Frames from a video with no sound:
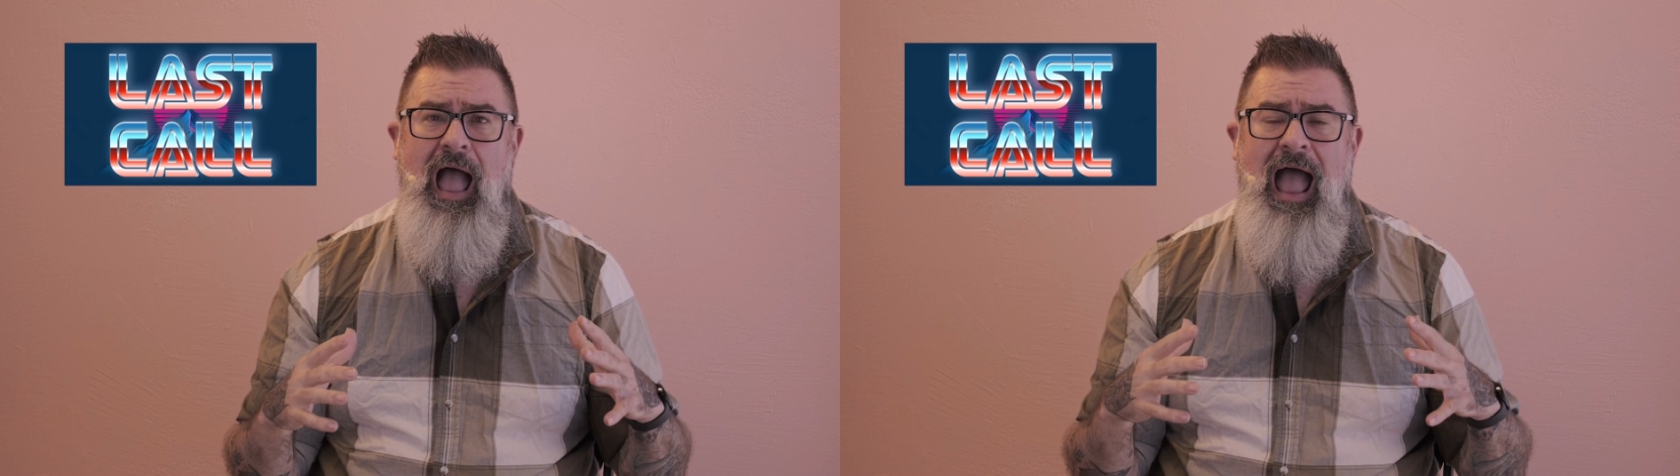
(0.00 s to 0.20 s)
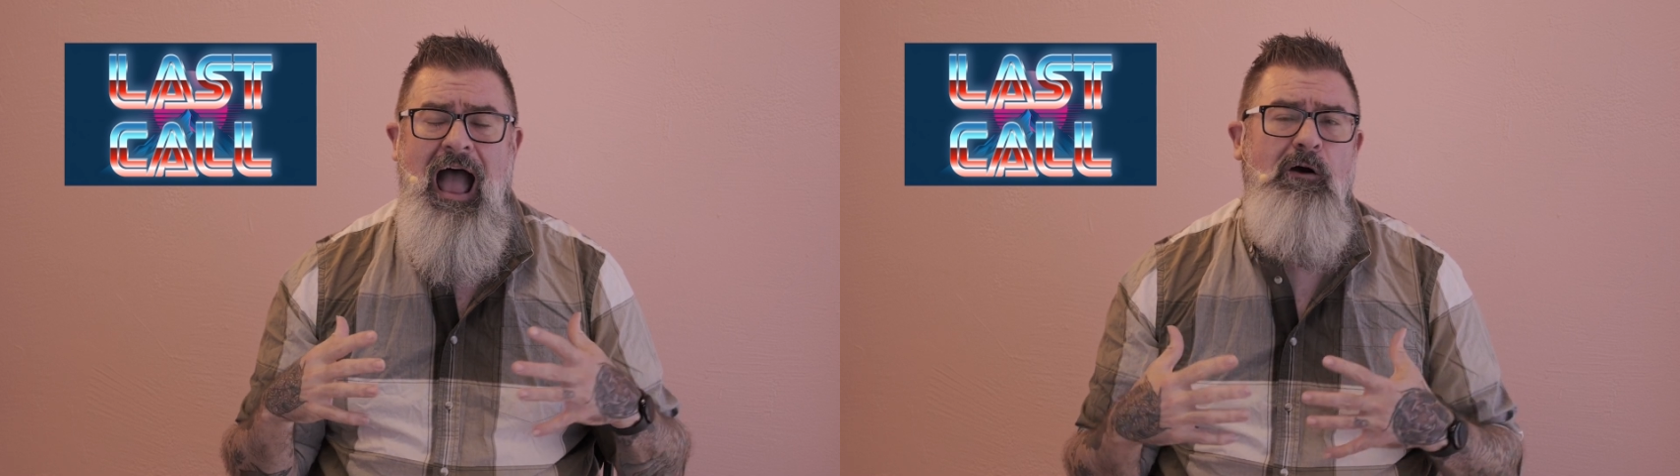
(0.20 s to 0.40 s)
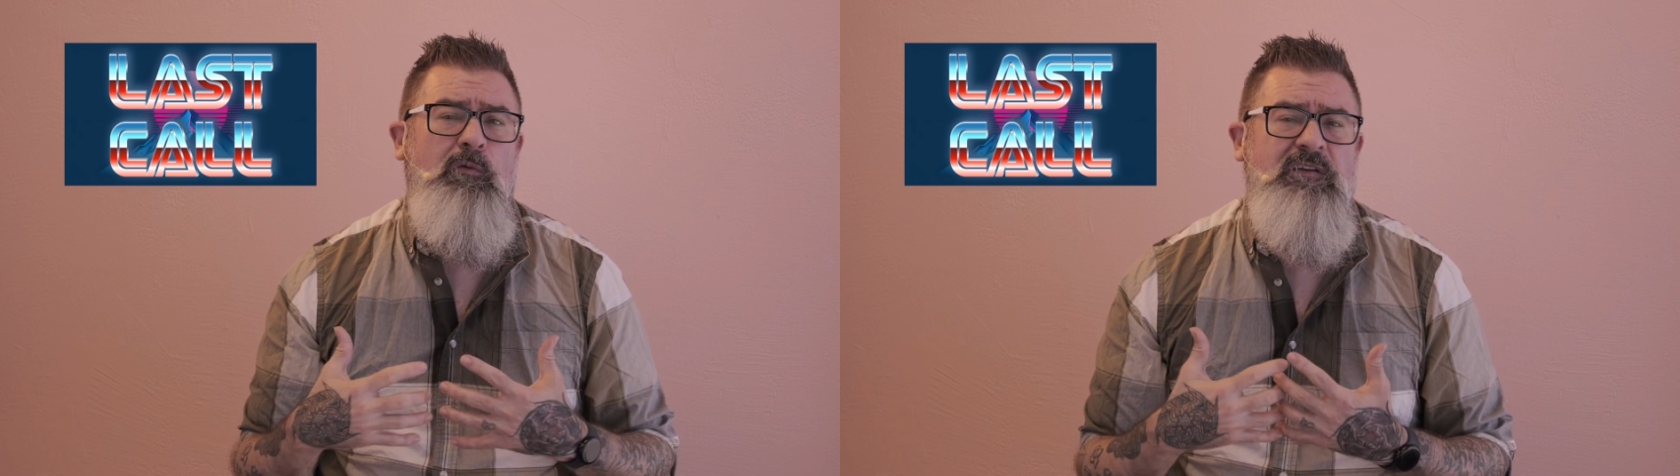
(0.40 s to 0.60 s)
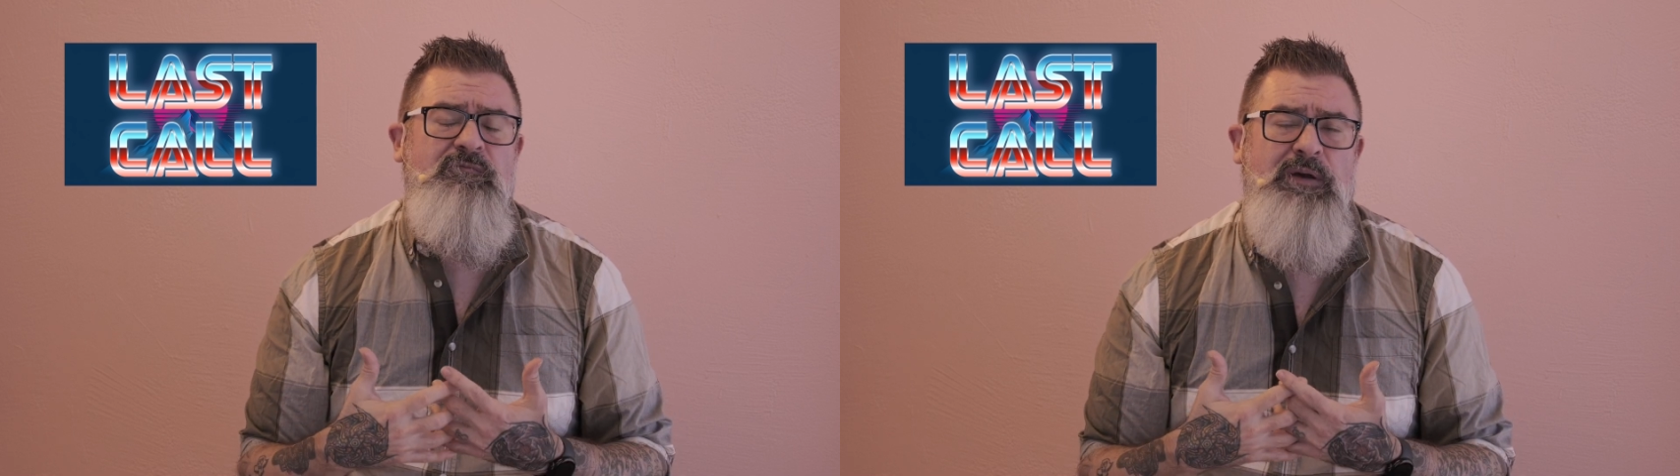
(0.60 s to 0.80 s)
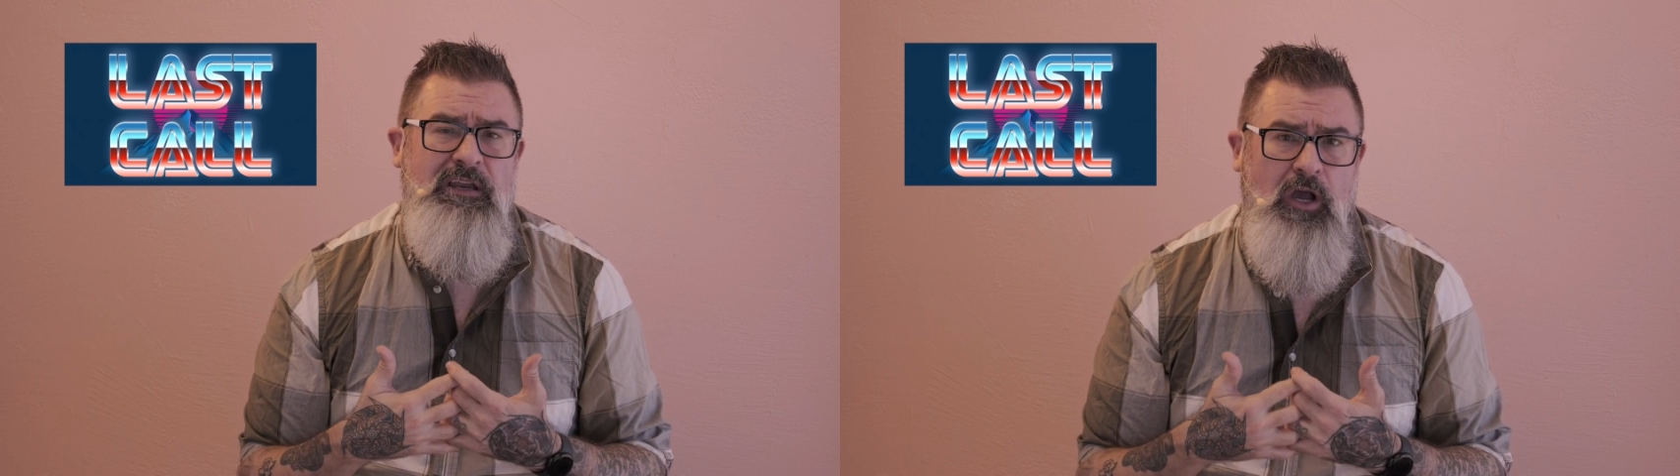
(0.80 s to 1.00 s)
how
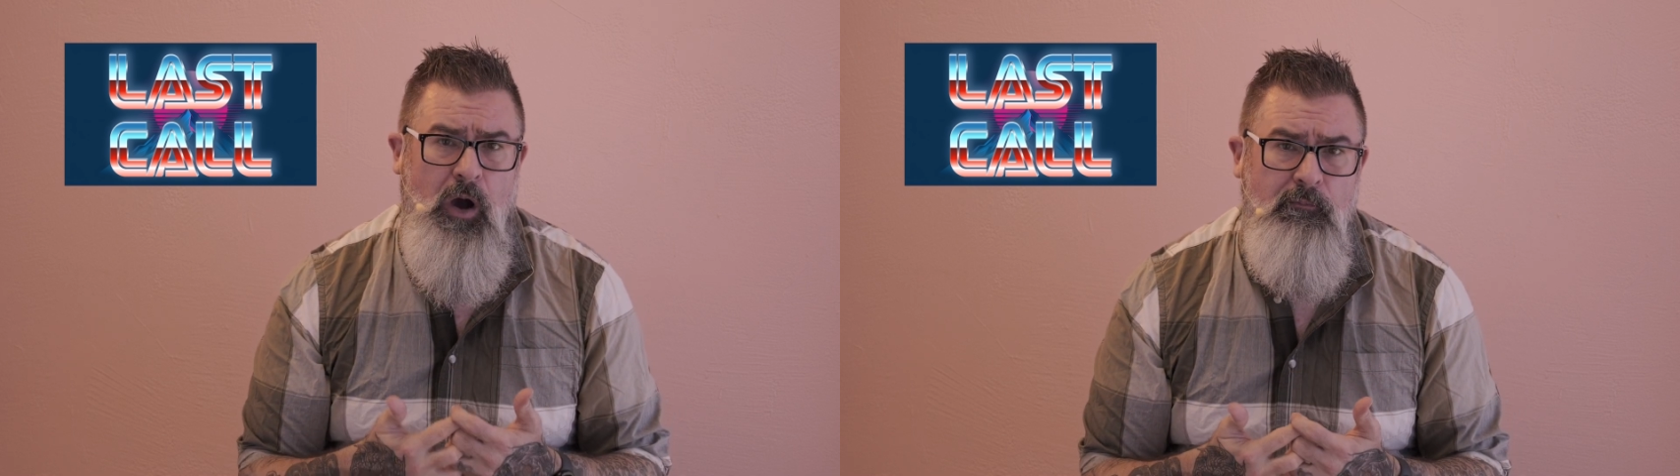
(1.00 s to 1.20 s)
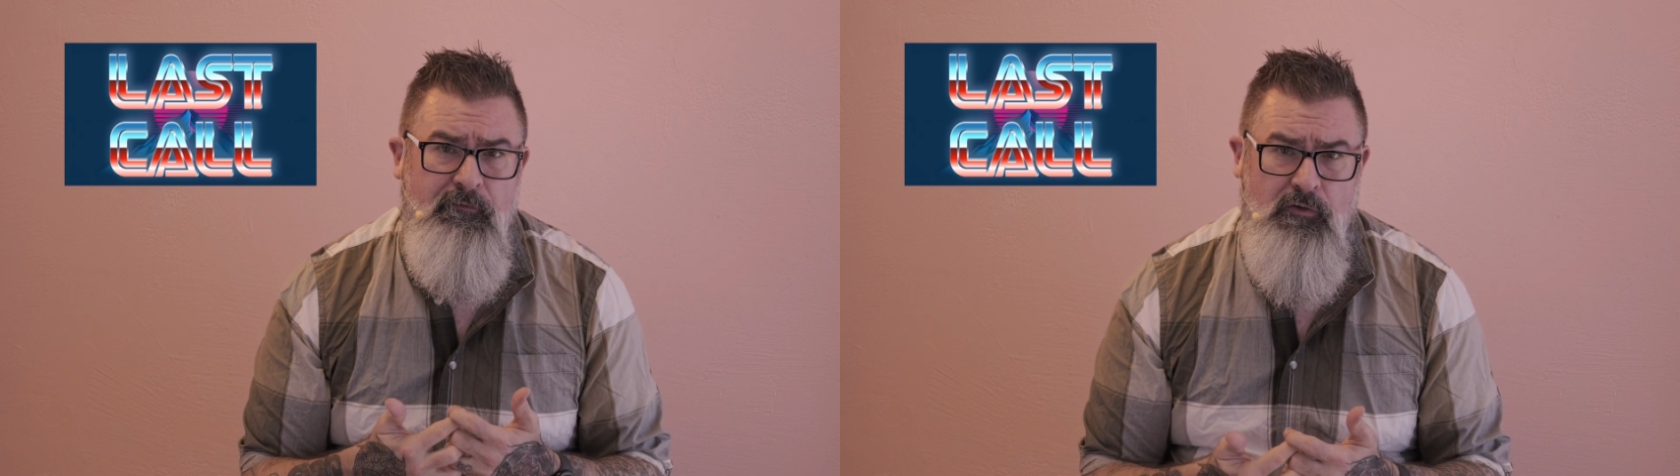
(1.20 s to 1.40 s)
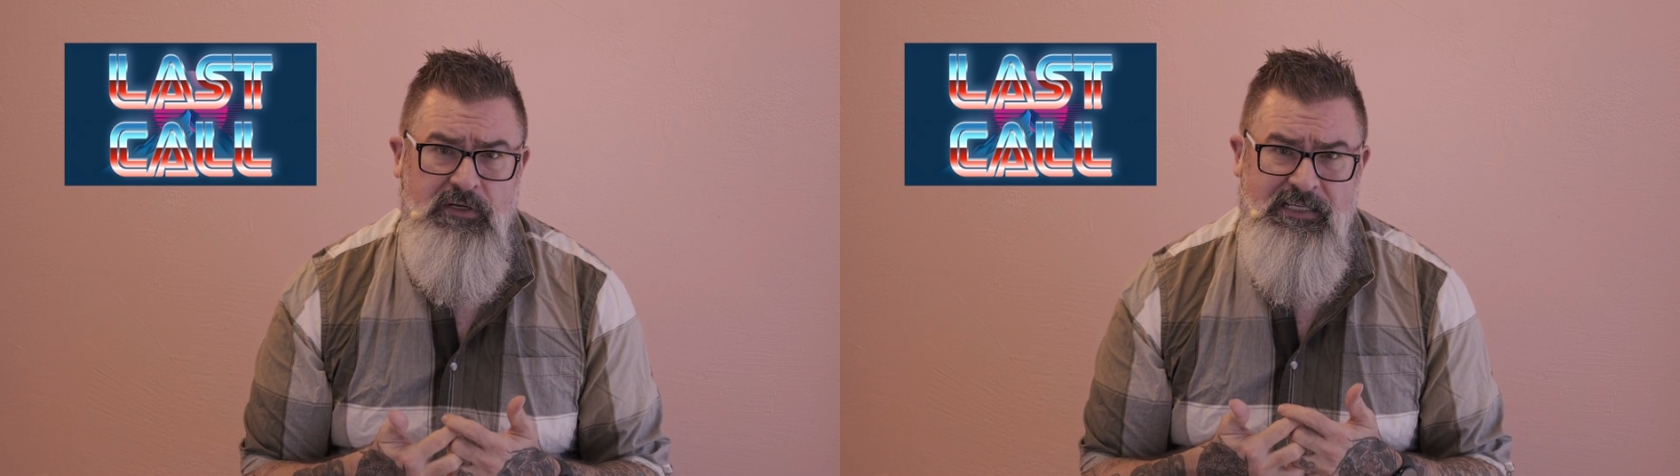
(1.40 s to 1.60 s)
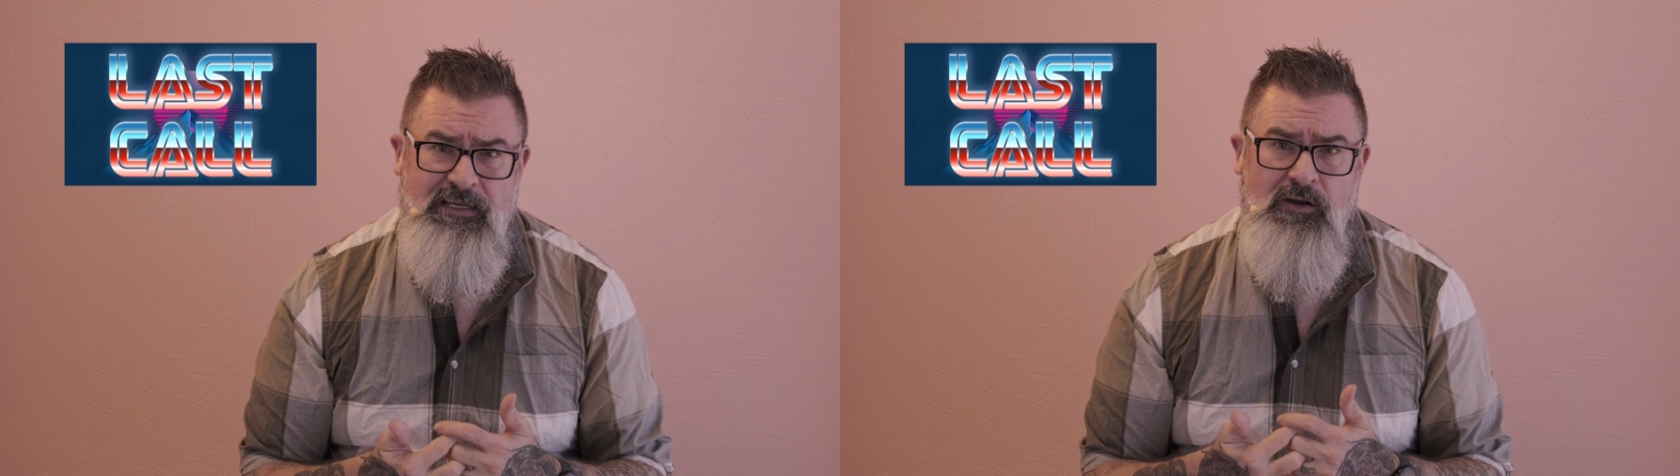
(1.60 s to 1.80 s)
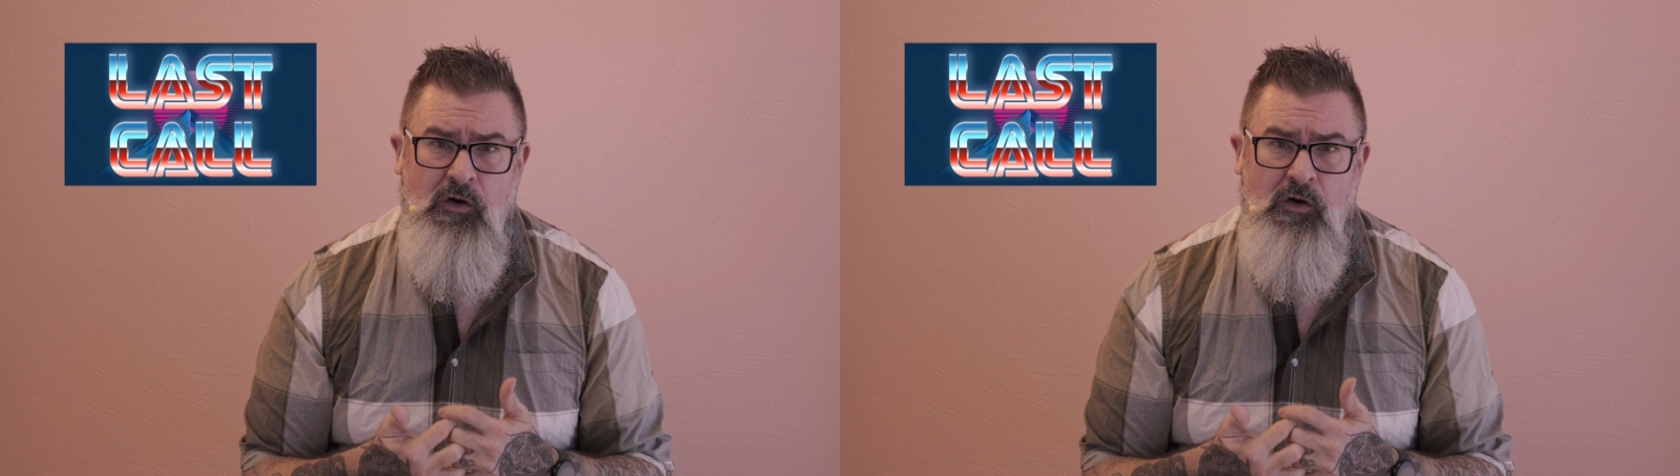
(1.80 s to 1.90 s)
we've been comforted